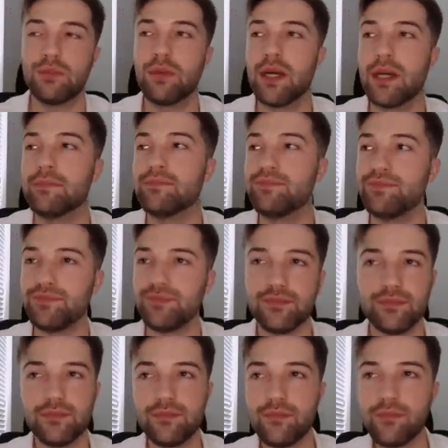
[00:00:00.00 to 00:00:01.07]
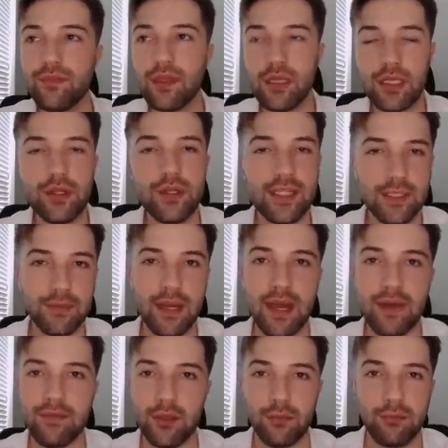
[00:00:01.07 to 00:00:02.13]
But you guys have been
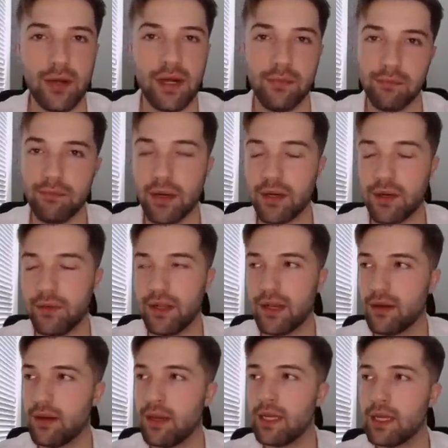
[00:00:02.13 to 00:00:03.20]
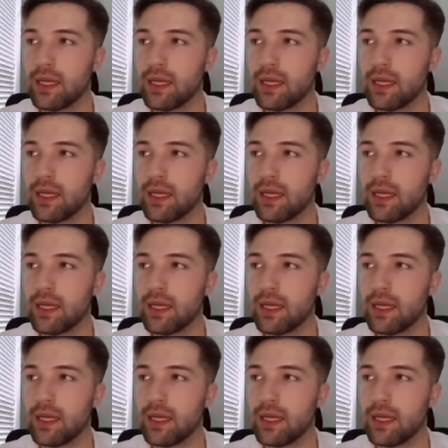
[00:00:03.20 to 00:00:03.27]
having your bread and butter there